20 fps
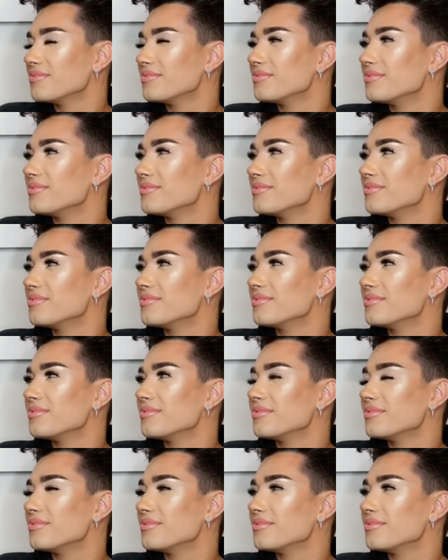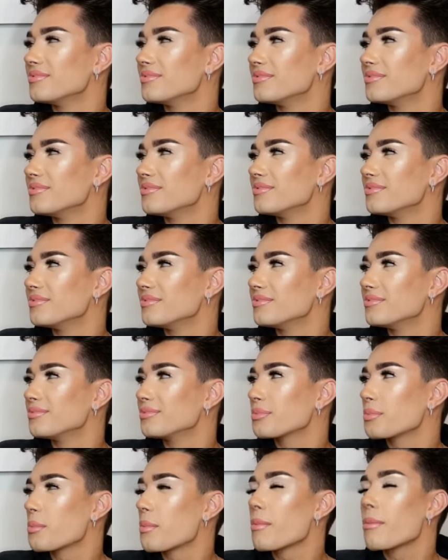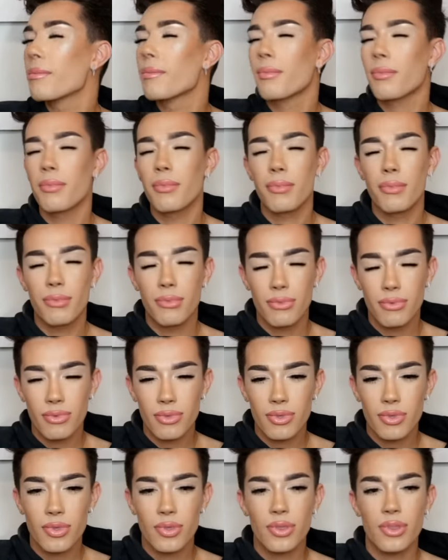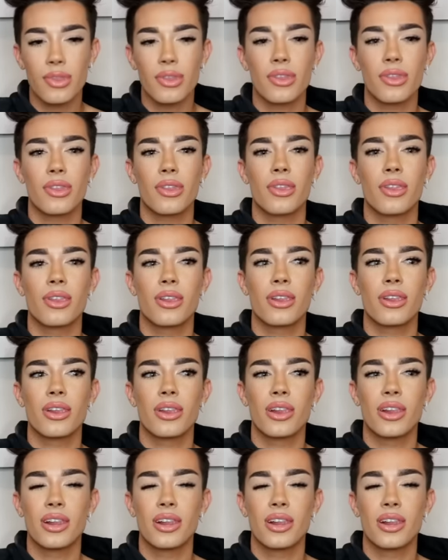This person isn't speaking.